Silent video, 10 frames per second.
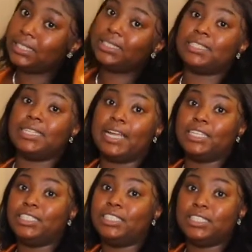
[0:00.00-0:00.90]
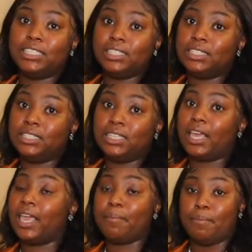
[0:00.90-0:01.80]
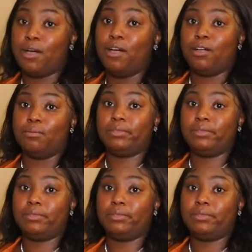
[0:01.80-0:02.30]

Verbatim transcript: snatched and boom.